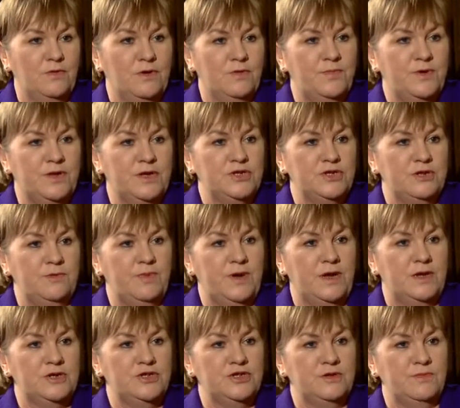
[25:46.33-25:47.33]
cooperation and
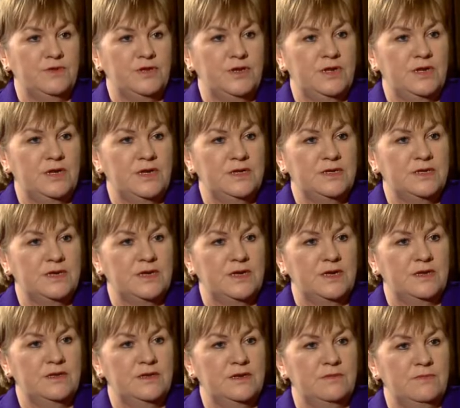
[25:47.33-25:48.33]
partnership that the United
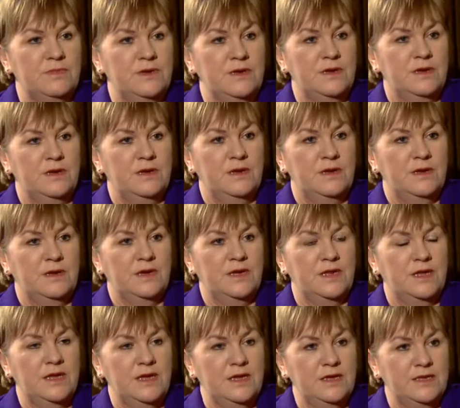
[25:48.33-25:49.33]
Kingdom
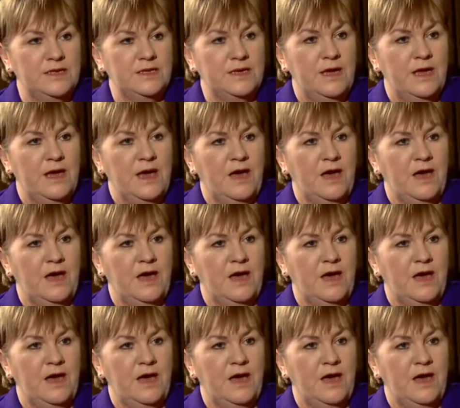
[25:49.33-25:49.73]
creates.